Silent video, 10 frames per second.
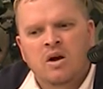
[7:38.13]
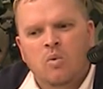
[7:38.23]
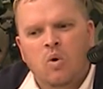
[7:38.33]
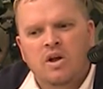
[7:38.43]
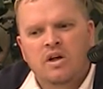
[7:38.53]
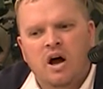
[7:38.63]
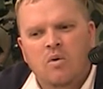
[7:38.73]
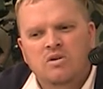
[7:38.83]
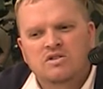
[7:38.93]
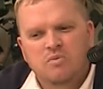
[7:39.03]
would
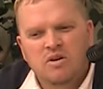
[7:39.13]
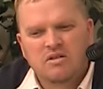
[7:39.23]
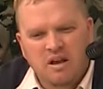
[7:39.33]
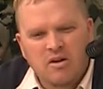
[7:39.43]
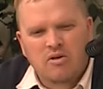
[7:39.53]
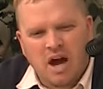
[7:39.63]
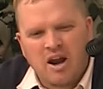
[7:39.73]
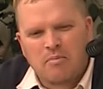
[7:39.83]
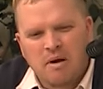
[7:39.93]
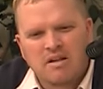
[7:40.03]
you know,
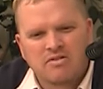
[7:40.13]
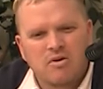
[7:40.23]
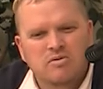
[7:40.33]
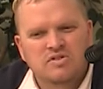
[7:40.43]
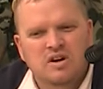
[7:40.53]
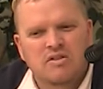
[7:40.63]
kind of make those